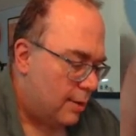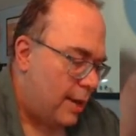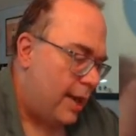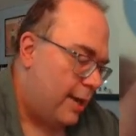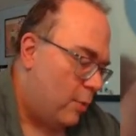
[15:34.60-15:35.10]

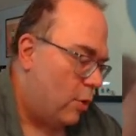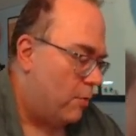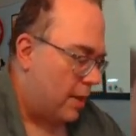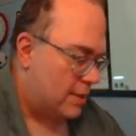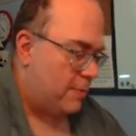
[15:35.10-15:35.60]
And it will
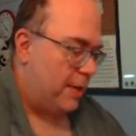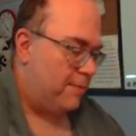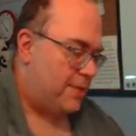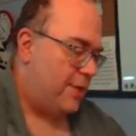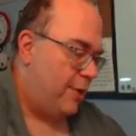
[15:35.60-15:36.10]
bust me.
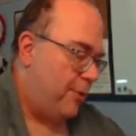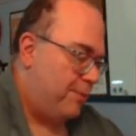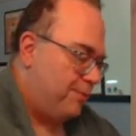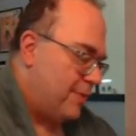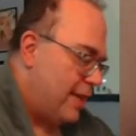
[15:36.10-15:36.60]
So
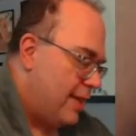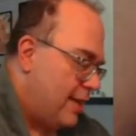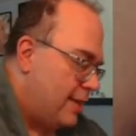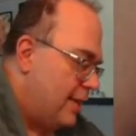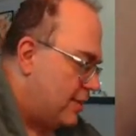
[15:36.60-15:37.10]

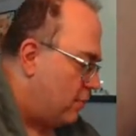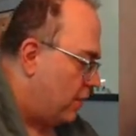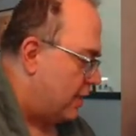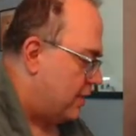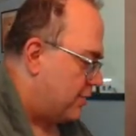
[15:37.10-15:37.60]
this will
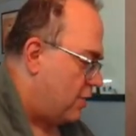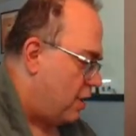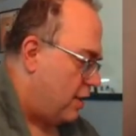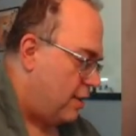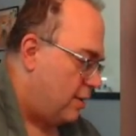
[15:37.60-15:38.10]
get
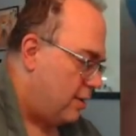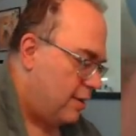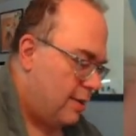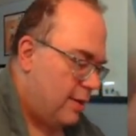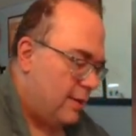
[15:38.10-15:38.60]
discarded.
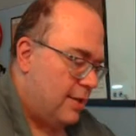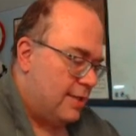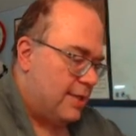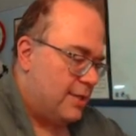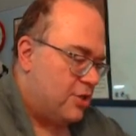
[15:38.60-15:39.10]

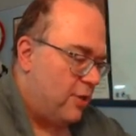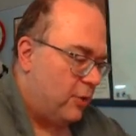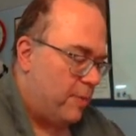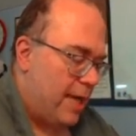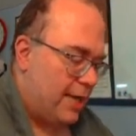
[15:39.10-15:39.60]
This gets
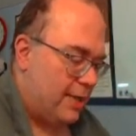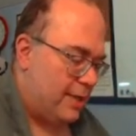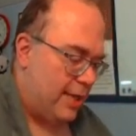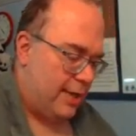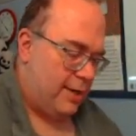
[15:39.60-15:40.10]
shuffled back into the
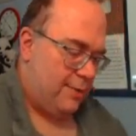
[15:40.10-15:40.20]
deck.